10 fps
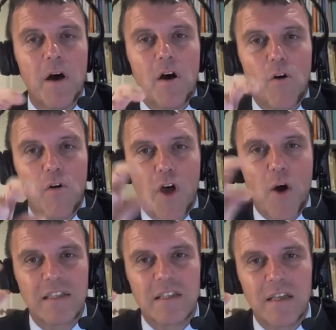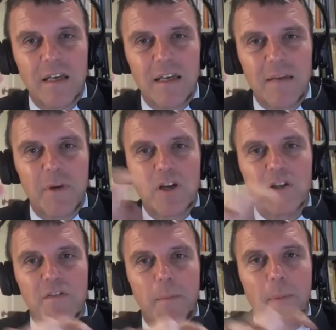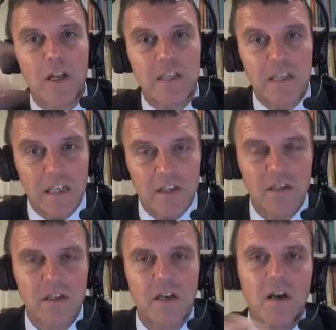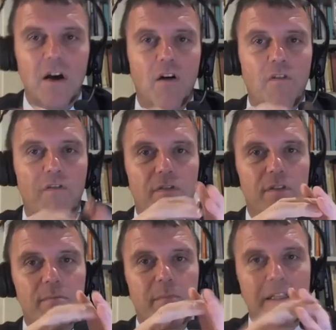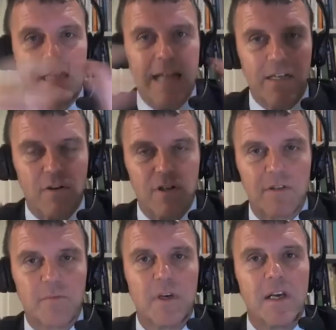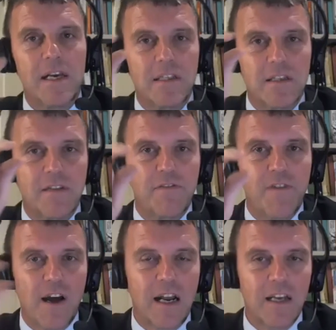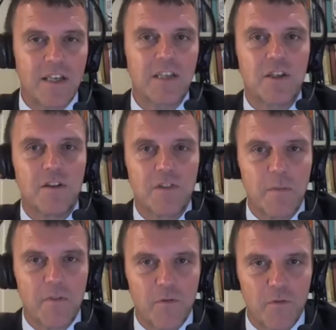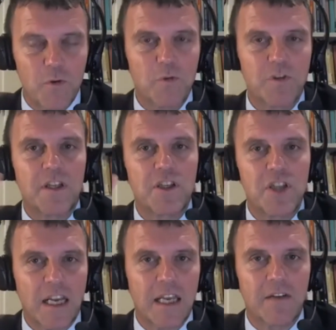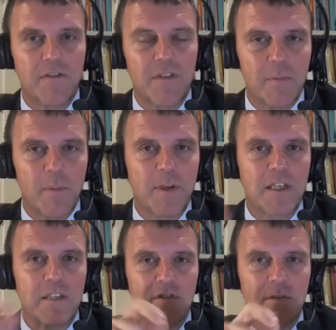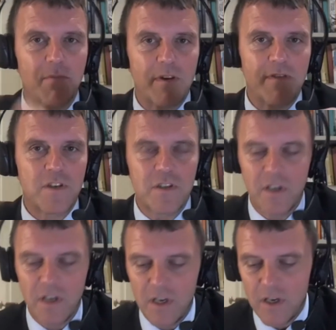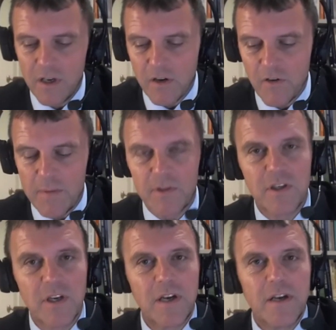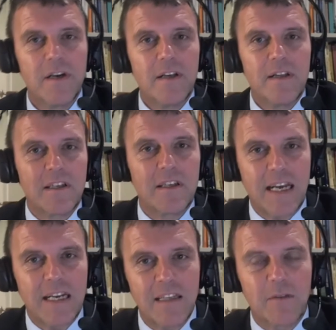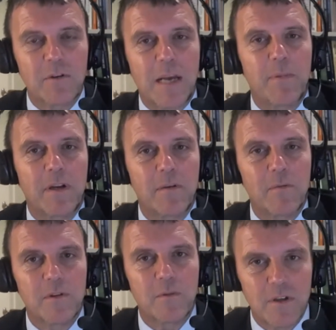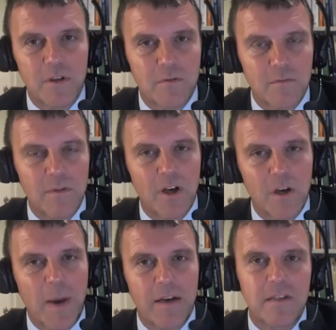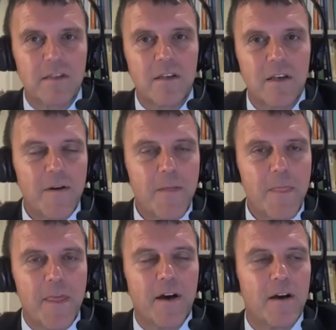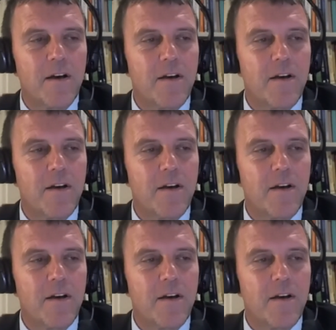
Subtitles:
although because of the politics of multilateralism, is the finalization of some of the rules and the checking of the implementation of some previous agreements. The second thing that's happening, which we just heard about, is the